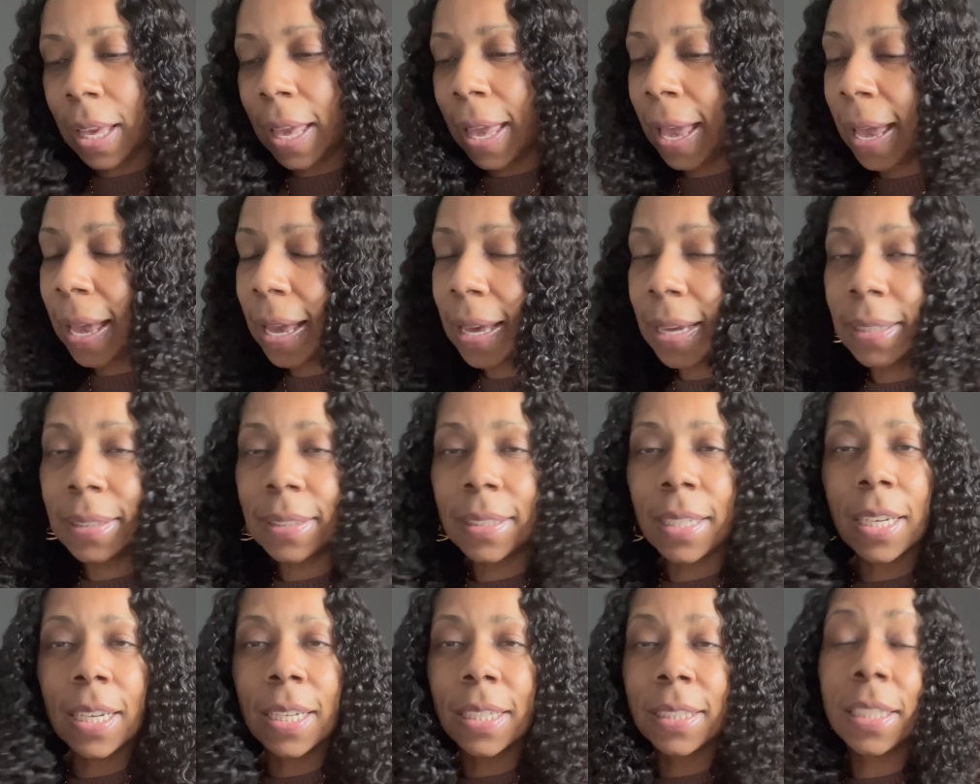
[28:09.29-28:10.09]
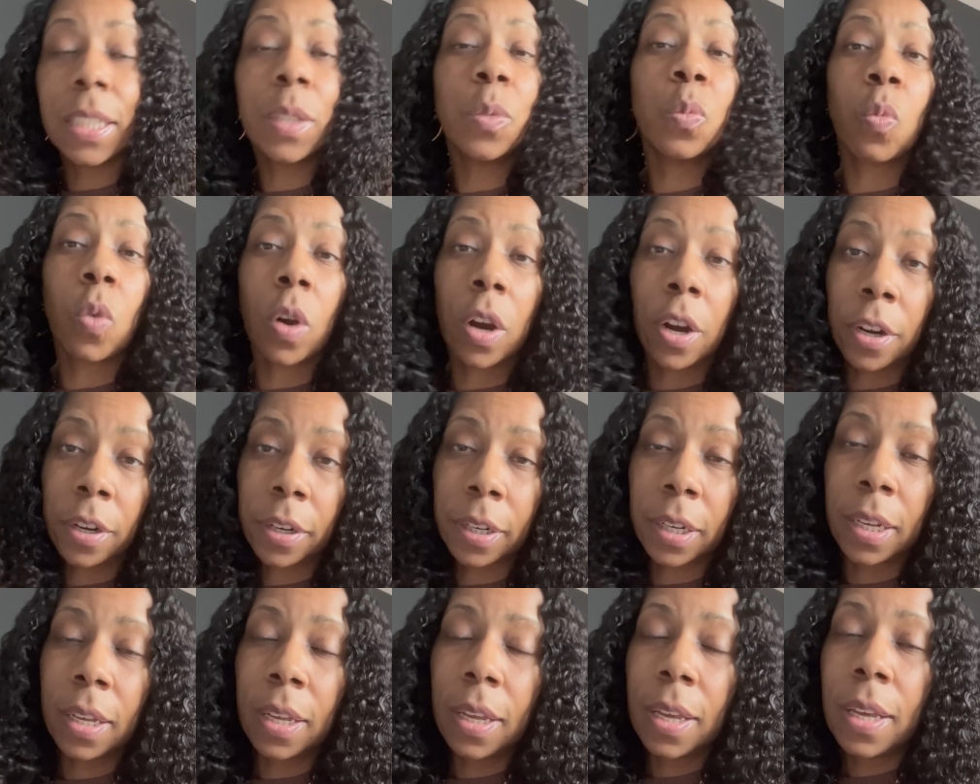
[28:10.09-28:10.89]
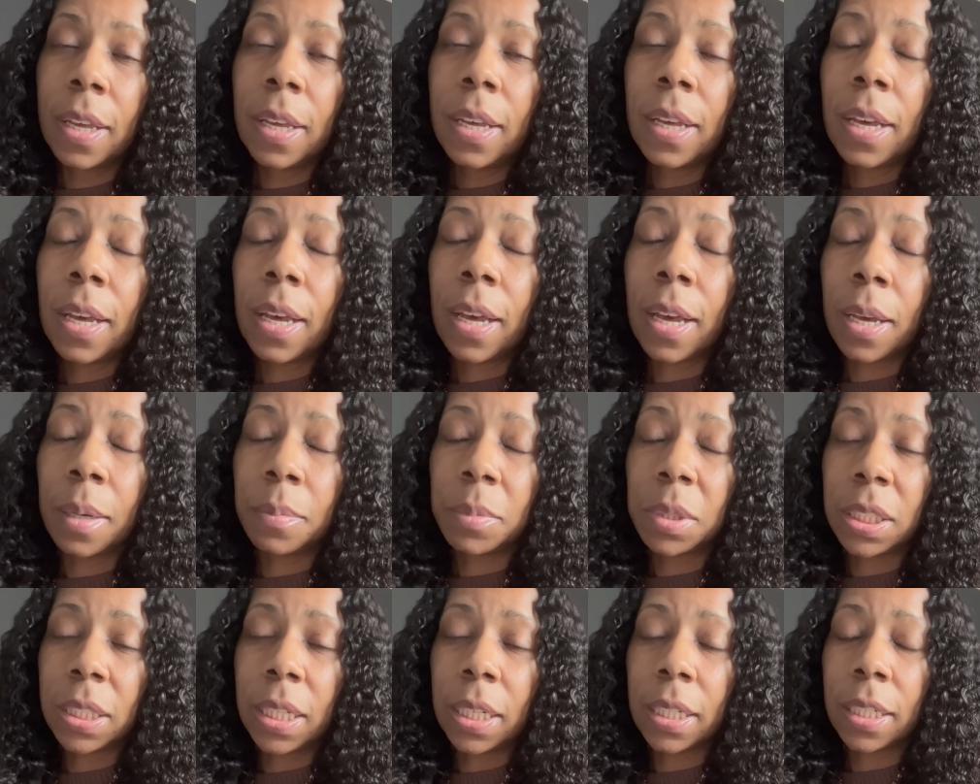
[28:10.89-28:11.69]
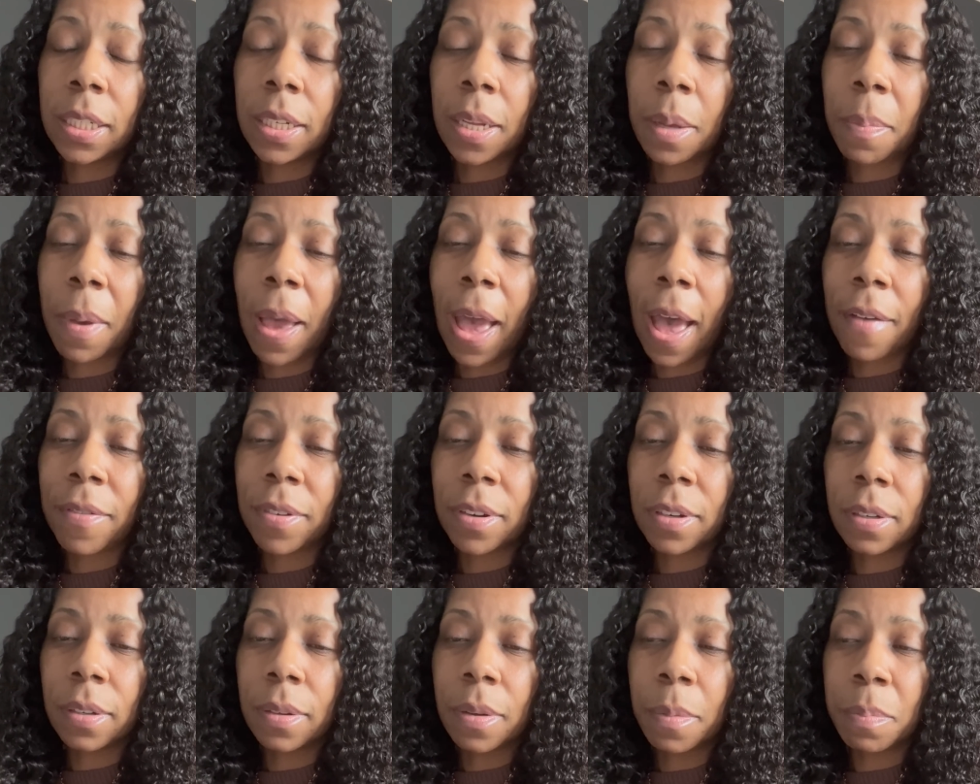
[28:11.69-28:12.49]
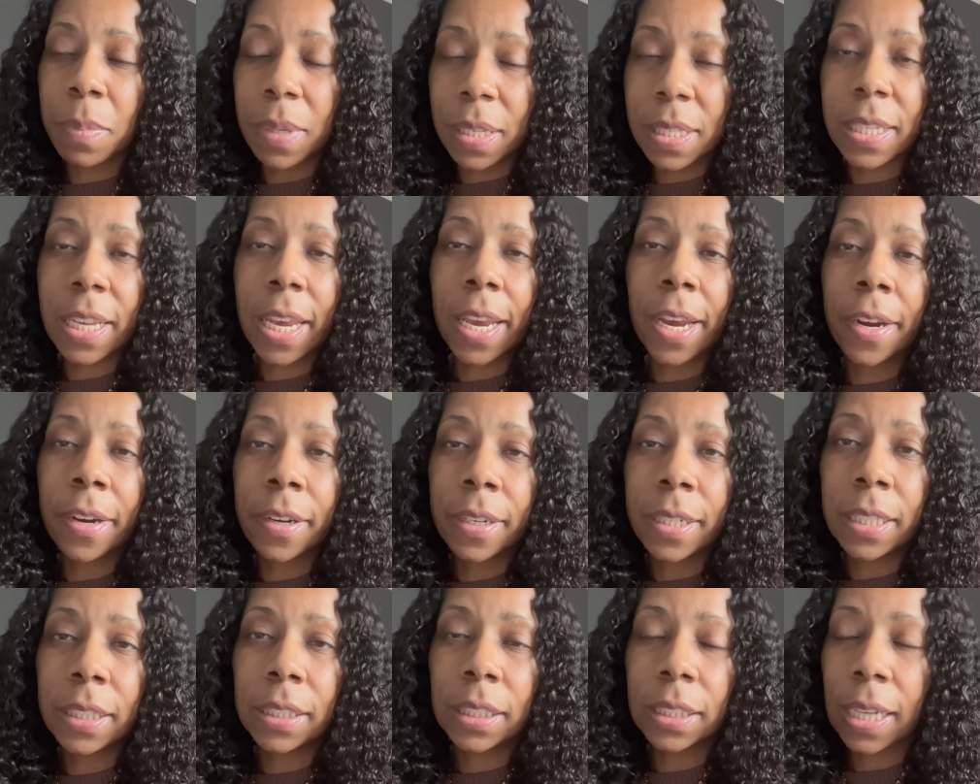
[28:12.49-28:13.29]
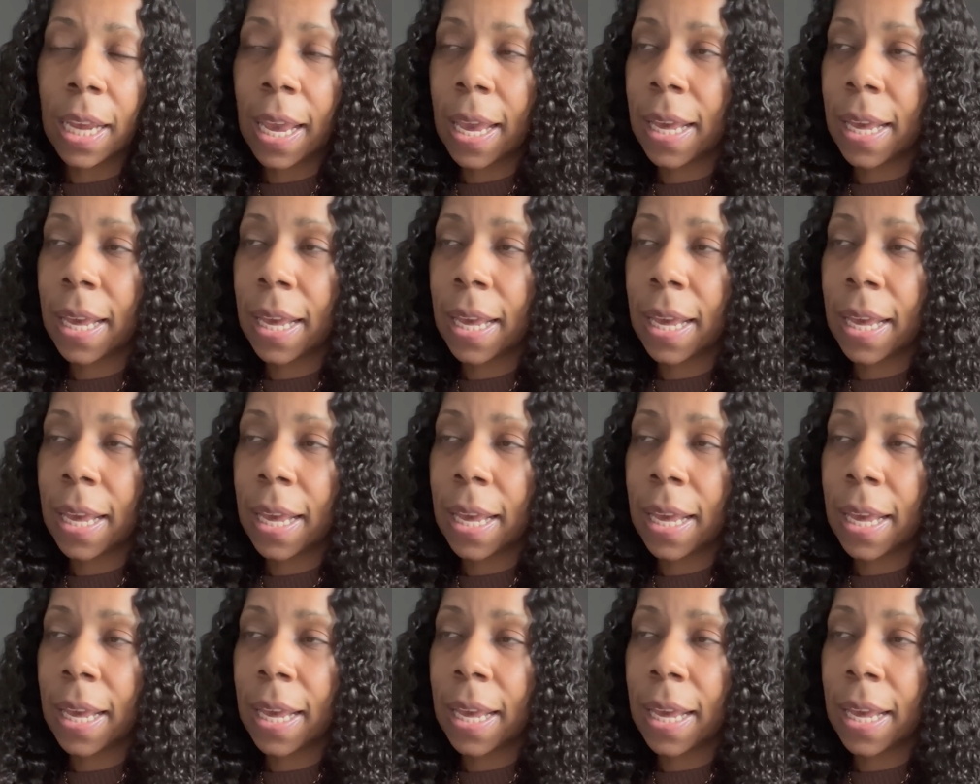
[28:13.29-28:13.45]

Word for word: and uh, it didn't work. Um, she ended up having a miscarriage,